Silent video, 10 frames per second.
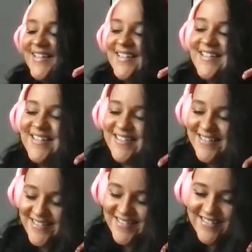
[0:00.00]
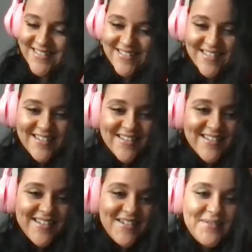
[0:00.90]

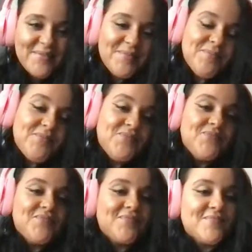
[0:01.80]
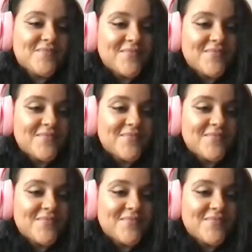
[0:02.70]
The person shown says nothing.